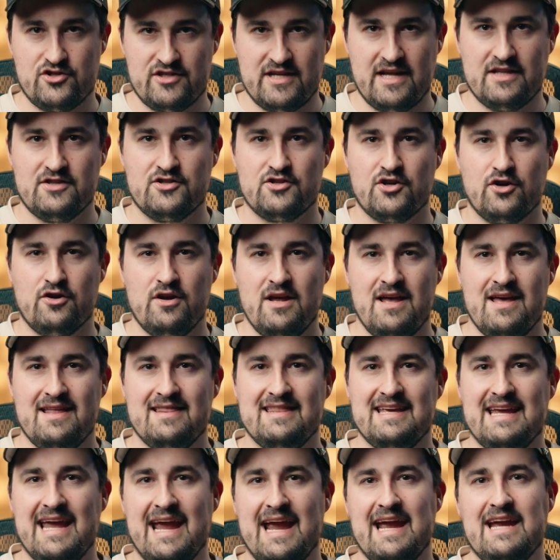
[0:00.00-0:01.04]
sensor,
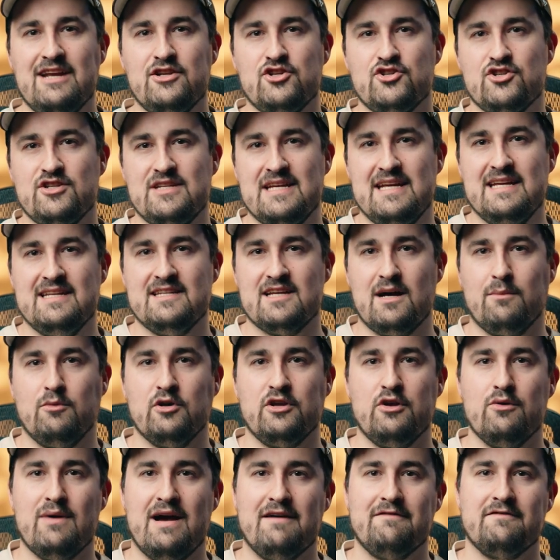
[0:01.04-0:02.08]
the
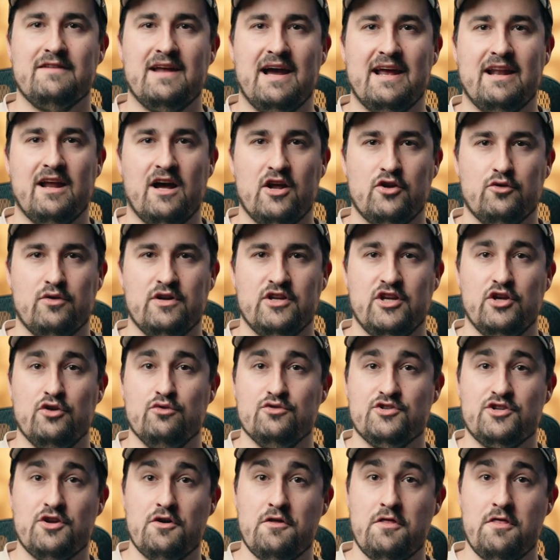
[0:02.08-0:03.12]
HDW F900
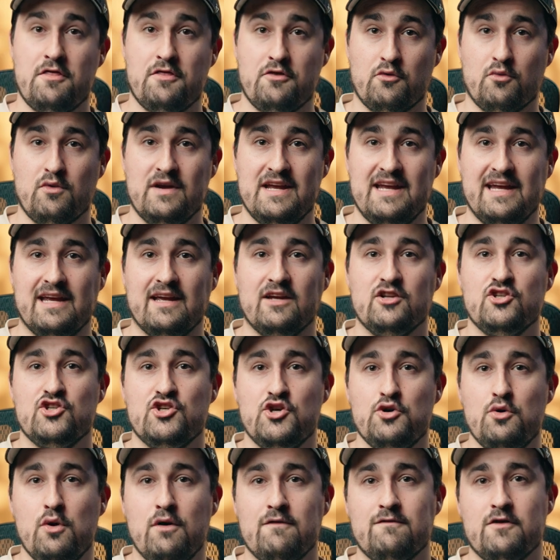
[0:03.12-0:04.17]
used 3
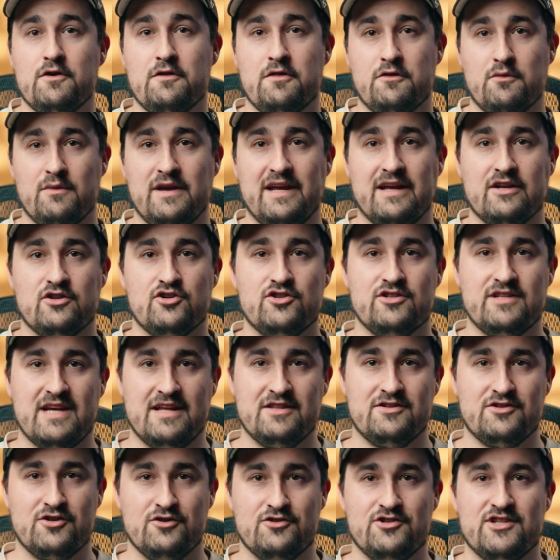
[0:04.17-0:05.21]
2/3-inch
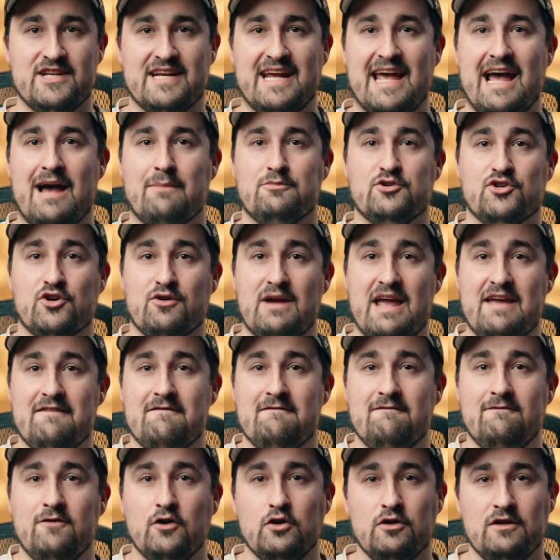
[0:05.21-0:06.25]
sensors to capture a
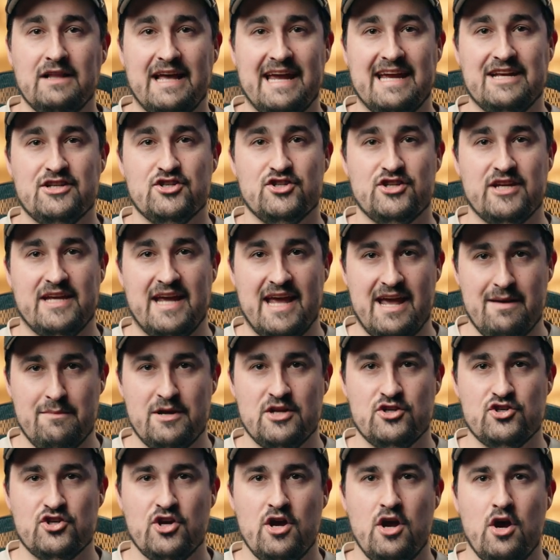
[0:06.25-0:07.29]
full HD
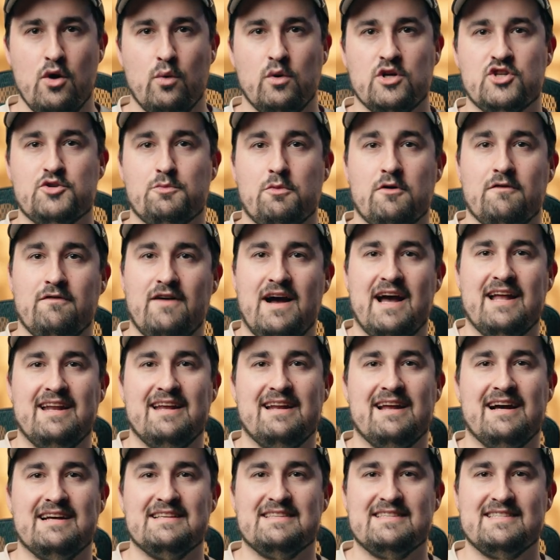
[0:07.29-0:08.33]
image, which
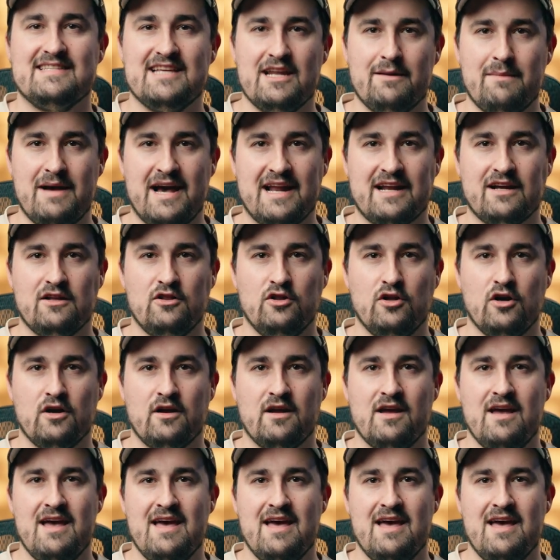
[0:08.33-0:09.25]
provided a cinematic look